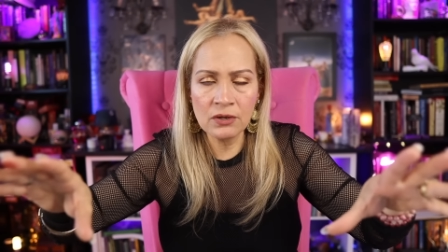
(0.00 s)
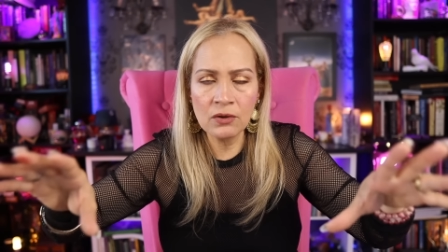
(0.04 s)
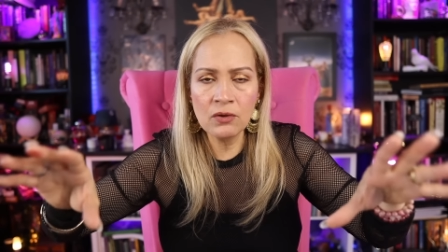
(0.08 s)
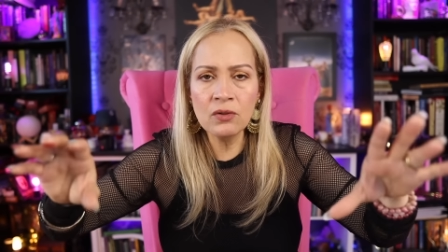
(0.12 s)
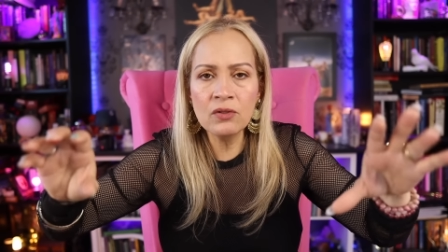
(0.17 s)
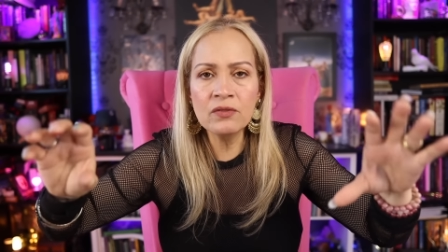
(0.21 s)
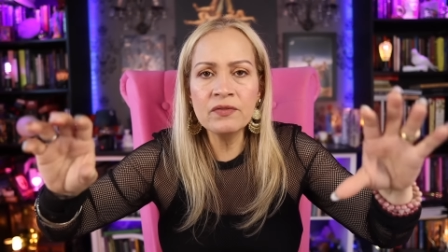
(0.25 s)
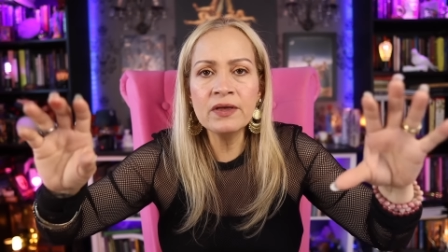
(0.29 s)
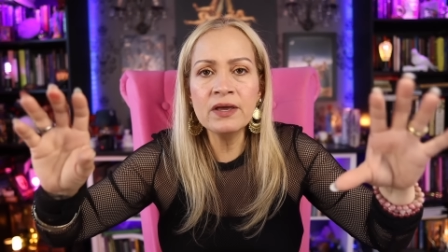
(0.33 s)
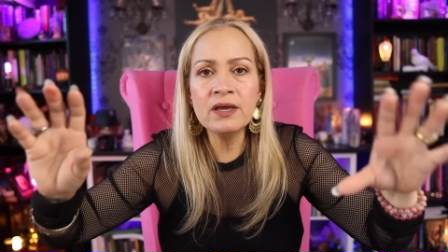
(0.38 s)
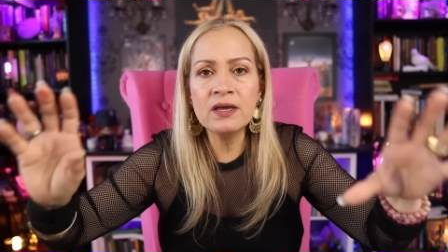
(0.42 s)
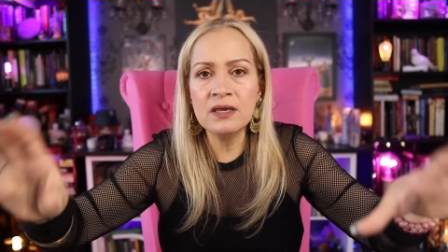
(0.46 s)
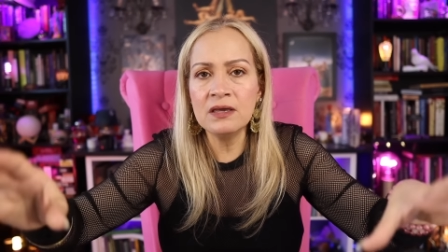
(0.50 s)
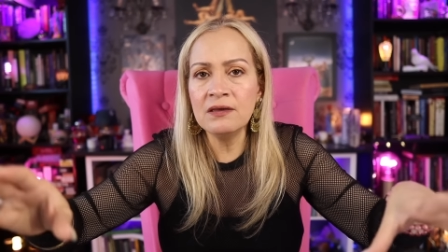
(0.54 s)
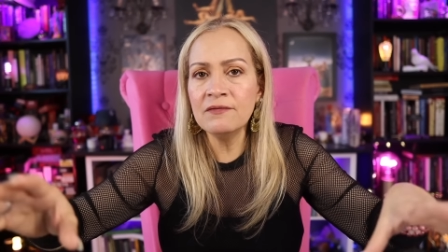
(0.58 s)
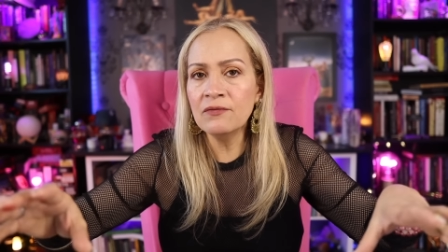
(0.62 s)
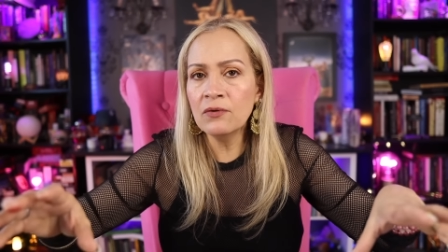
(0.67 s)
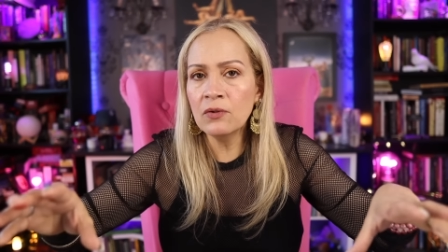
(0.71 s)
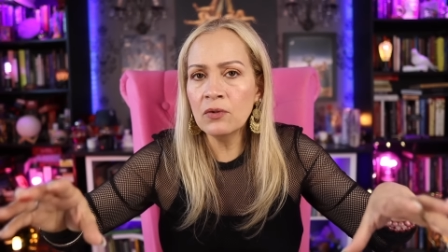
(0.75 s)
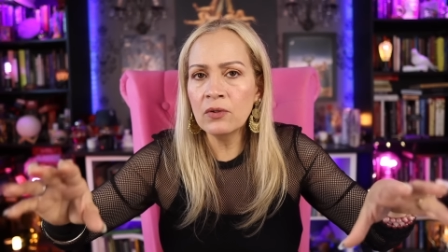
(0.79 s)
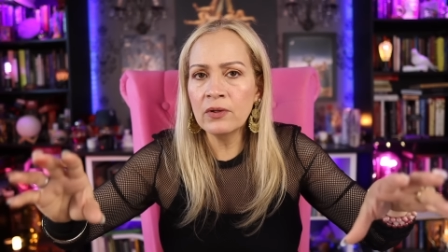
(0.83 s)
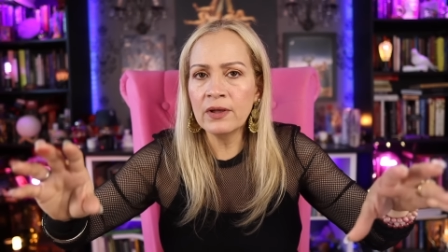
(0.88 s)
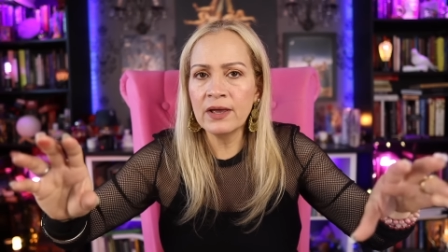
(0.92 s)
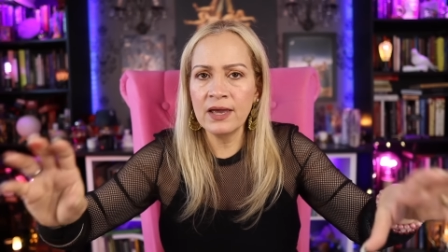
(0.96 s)
all the
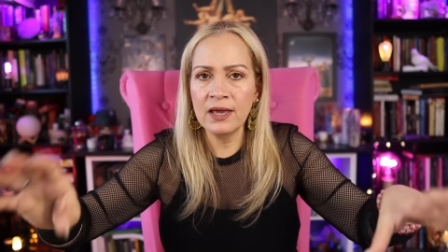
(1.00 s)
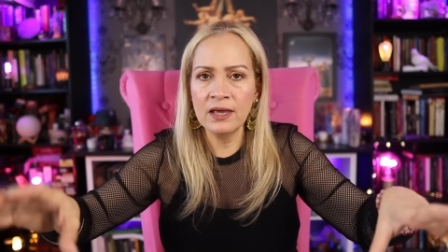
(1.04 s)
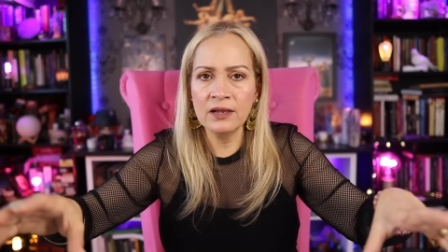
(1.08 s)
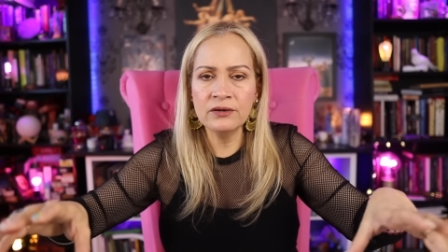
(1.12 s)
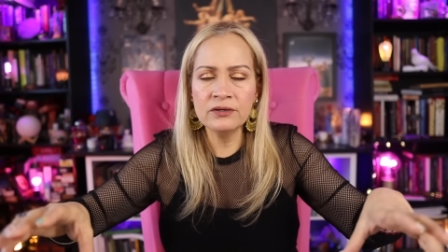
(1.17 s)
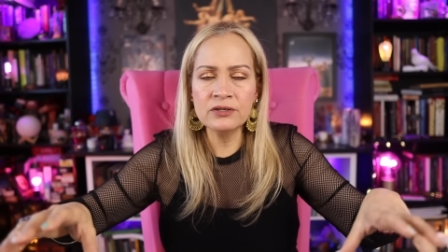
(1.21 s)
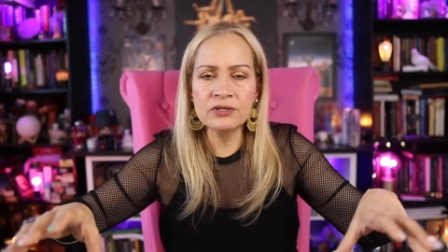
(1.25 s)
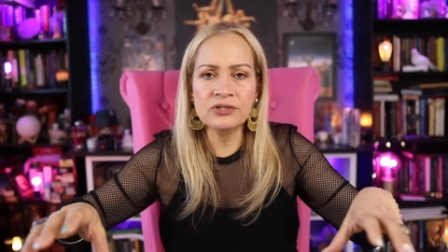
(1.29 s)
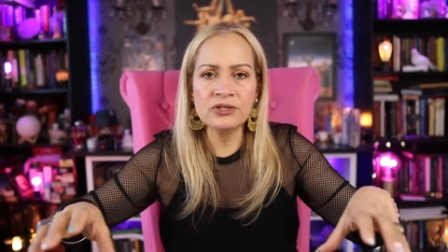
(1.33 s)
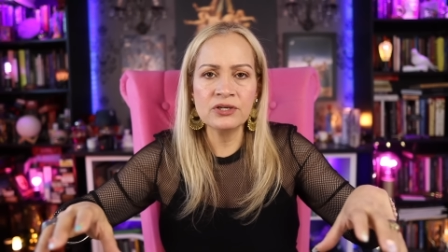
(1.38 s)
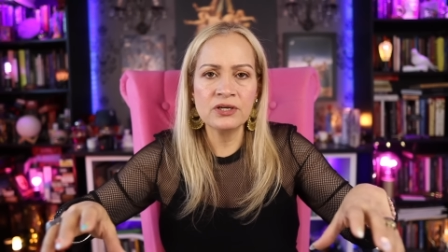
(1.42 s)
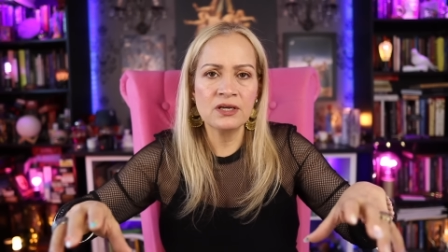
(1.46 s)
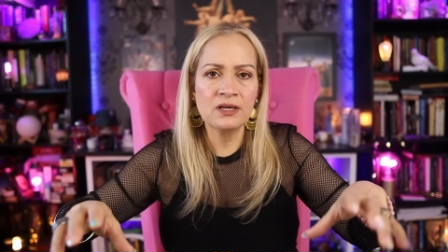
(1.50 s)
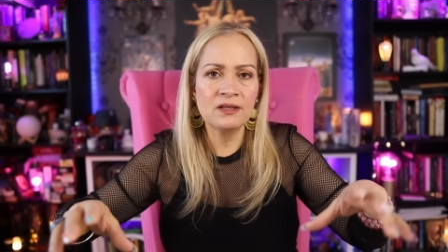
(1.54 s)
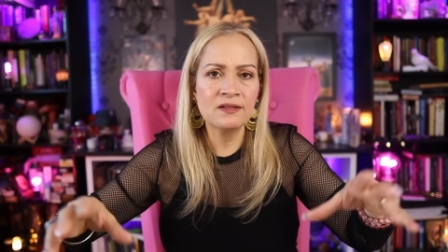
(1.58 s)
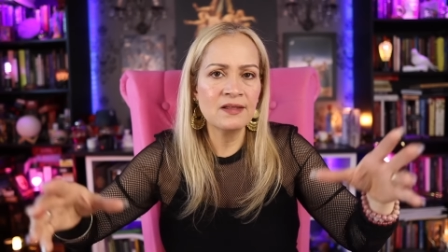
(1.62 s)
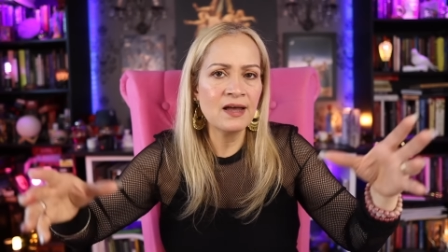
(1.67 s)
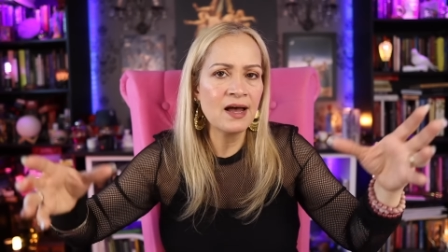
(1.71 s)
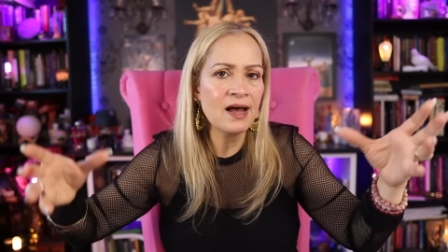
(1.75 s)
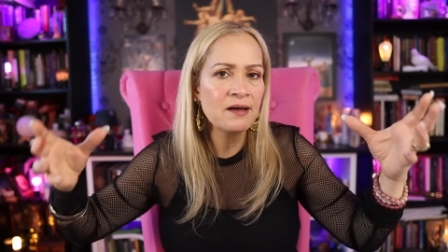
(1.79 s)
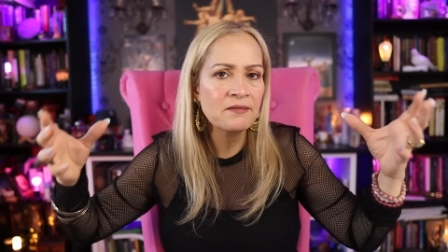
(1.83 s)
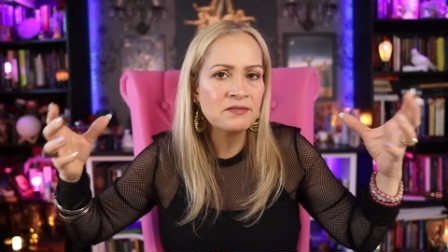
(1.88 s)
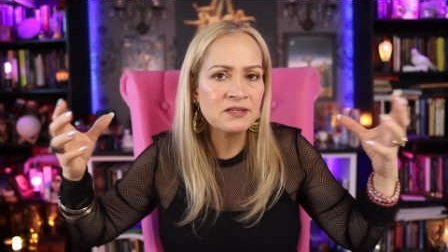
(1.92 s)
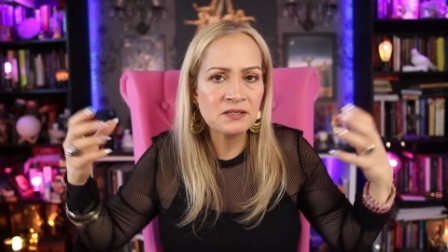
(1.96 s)
evil energy
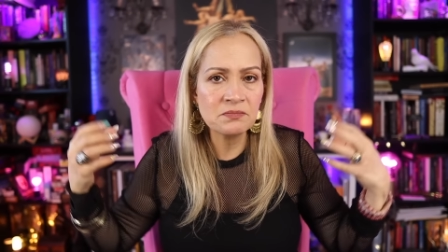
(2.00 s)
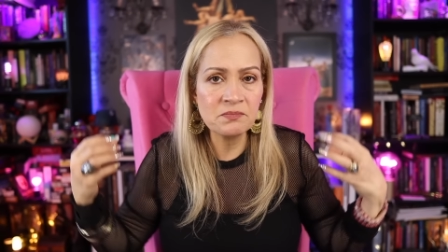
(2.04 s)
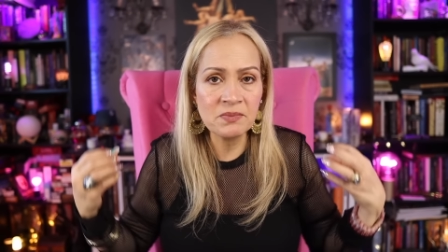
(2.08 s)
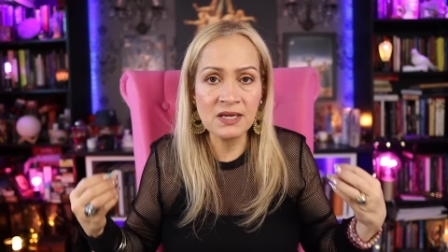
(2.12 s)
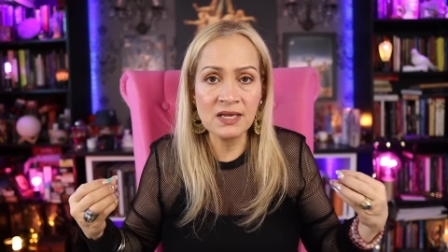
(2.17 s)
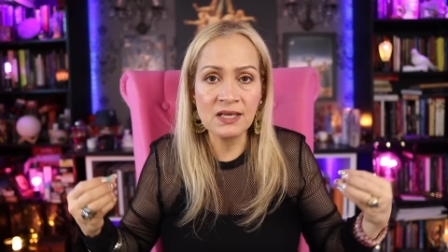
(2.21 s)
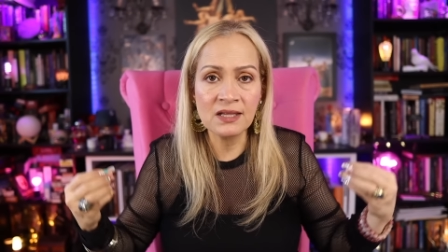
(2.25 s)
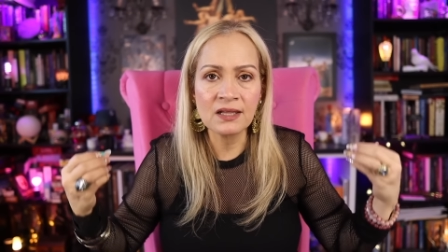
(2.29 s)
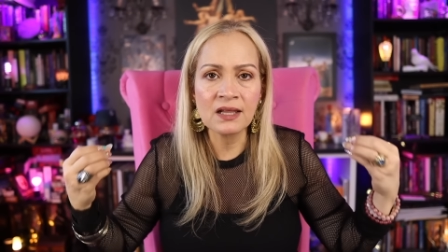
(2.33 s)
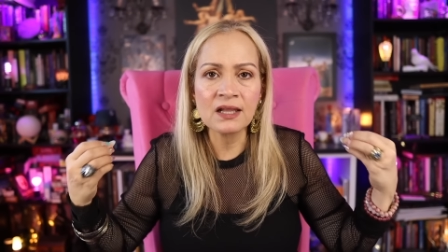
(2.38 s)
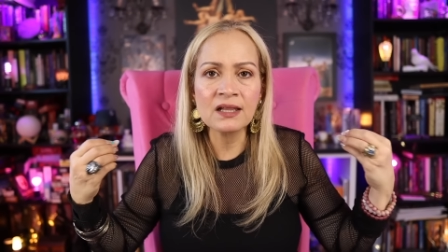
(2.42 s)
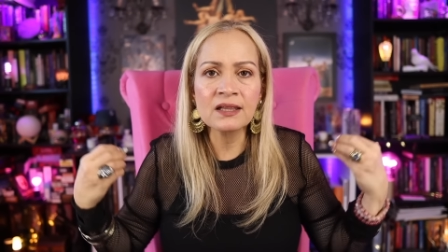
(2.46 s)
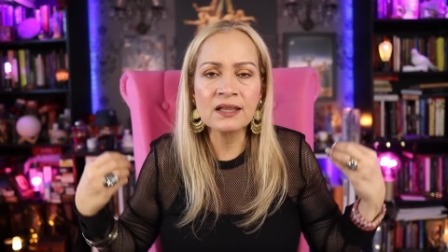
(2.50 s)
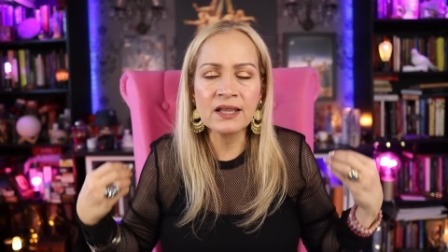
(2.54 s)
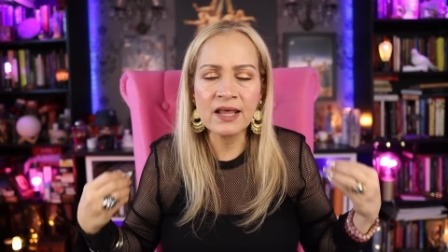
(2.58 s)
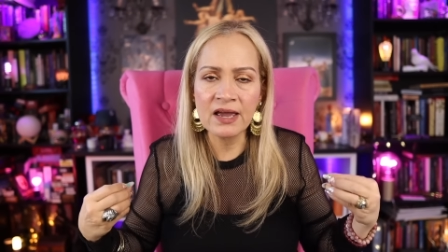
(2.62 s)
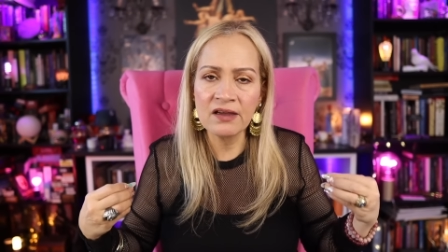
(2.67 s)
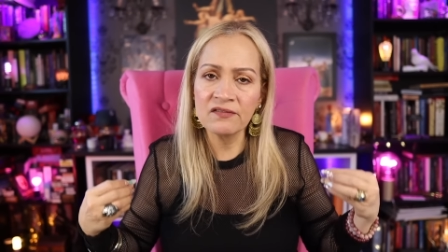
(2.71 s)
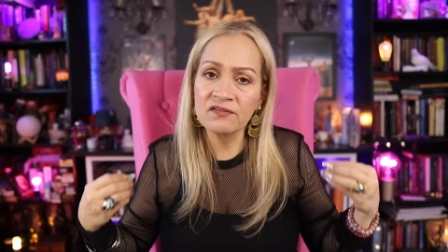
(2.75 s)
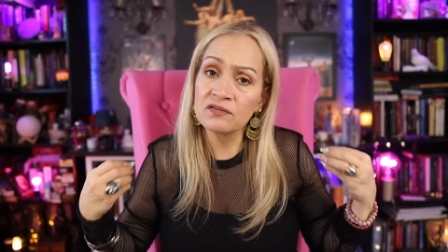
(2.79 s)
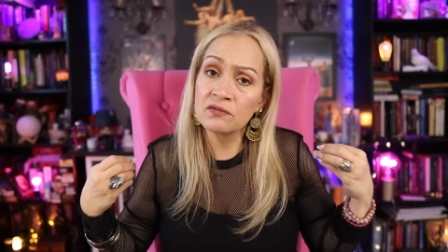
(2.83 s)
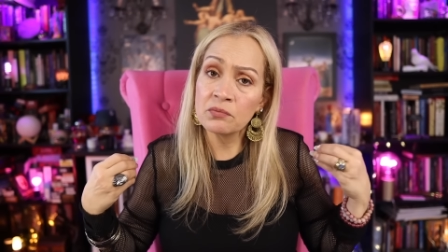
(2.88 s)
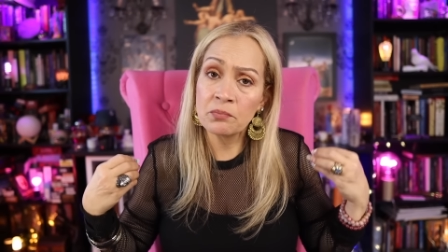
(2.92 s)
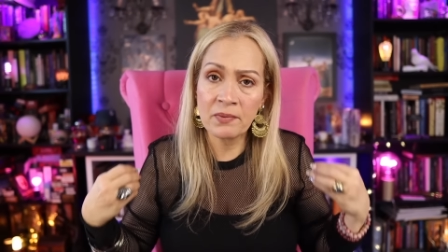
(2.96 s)
that has been
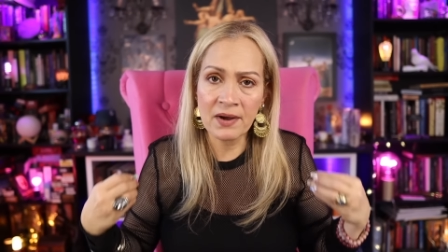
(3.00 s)
left